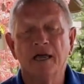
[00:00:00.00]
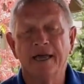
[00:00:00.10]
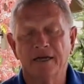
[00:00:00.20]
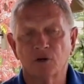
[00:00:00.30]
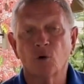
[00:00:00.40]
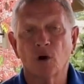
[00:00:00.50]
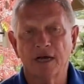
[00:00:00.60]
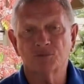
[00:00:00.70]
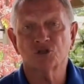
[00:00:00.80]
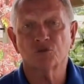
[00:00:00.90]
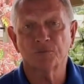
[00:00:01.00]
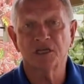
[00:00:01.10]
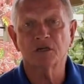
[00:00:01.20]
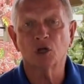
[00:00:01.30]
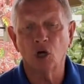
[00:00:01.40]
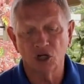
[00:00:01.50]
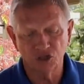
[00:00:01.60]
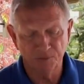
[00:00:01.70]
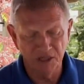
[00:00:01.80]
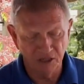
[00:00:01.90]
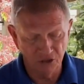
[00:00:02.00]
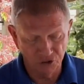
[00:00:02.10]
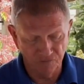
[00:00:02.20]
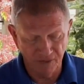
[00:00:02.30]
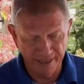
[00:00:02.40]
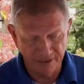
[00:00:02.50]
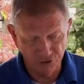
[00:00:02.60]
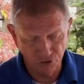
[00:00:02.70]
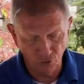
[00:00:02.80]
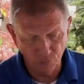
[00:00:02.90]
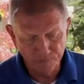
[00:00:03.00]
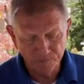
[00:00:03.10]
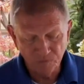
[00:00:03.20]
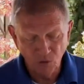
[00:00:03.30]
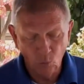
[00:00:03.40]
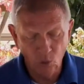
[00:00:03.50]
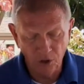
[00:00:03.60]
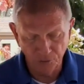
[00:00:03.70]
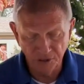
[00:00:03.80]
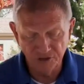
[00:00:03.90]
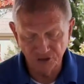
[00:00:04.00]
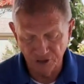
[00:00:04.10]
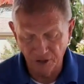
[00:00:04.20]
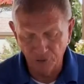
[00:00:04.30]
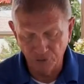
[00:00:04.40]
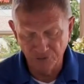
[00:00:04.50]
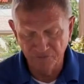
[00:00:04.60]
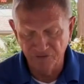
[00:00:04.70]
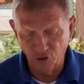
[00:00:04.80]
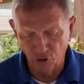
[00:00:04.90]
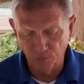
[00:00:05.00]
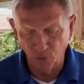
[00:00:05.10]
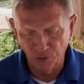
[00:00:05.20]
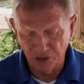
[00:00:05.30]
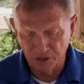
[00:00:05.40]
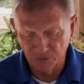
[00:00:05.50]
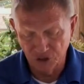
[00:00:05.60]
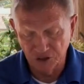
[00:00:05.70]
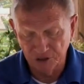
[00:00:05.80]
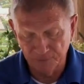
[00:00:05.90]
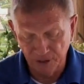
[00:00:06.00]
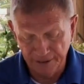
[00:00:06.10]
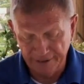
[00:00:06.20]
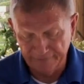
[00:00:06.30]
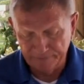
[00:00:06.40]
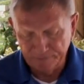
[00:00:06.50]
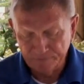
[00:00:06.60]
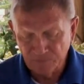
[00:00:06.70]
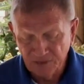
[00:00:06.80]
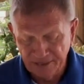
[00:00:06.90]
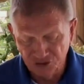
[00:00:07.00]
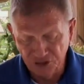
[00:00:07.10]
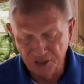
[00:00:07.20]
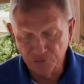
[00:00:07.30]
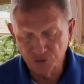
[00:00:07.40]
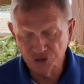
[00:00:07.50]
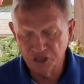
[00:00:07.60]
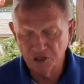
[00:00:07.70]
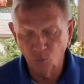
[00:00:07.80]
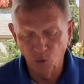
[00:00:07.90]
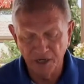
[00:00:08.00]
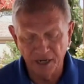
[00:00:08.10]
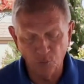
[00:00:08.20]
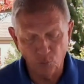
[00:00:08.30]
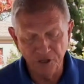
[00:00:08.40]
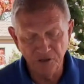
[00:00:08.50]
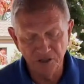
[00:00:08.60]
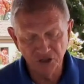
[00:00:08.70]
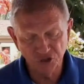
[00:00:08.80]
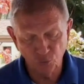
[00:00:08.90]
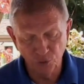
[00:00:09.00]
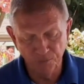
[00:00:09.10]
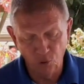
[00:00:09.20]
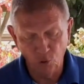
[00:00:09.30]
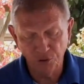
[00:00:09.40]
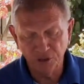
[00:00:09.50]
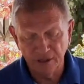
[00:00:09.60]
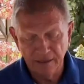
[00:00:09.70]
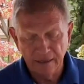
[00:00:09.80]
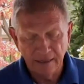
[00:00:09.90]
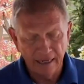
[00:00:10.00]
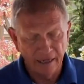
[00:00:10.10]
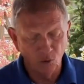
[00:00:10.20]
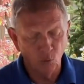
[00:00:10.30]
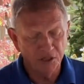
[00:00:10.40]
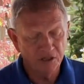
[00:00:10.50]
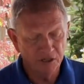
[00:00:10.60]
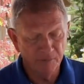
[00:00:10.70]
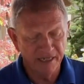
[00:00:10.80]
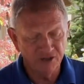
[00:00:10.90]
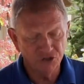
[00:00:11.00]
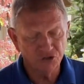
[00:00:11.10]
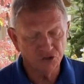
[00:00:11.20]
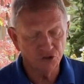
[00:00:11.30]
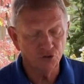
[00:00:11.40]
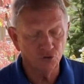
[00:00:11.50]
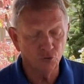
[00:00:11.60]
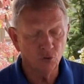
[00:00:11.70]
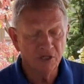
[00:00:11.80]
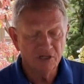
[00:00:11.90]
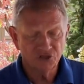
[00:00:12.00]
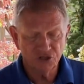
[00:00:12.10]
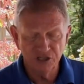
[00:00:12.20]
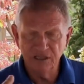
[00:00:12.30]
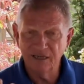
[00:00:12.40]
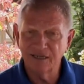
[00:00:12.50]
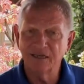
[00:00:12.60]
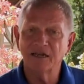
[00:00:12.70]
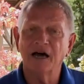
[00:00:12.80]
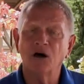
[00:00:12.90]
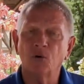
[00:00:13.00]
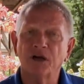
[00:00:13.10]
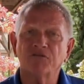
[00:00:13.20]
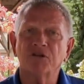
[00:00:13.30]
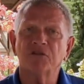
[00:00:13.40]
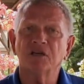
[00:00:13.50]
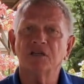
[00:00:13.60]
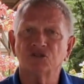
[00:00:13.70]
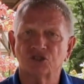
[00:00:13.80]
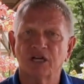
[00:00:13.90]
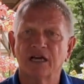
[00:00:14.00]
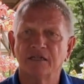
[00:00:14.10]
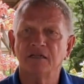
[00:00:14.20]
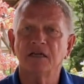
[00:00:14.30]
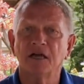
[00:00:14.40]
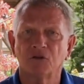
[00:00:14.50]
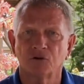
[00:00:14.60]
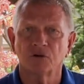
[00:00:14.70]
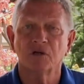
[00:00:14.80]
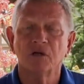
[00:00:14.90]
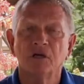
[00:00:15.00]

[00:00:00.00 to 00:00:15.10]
and crops are being lost because of that. So water is another variable that comes into play. It's interesting when I read this report on a weekly basis to see again how everything is tied together.